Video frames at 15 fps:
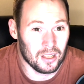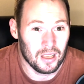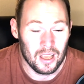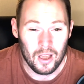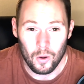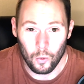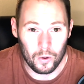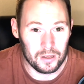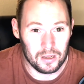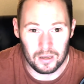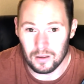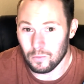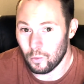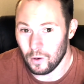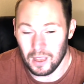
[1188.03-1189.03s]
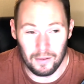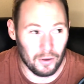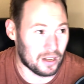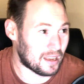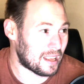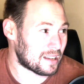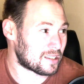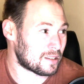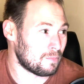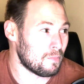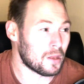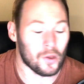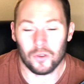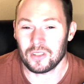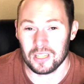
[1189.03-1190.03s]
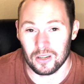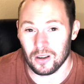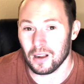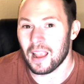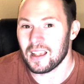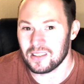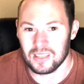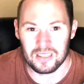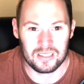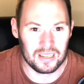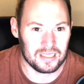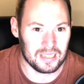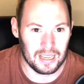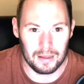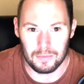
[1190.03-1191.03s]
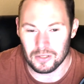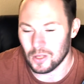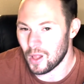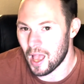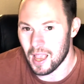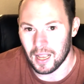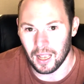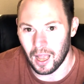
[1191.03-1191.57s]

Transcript: Even against middle tier ACC teams like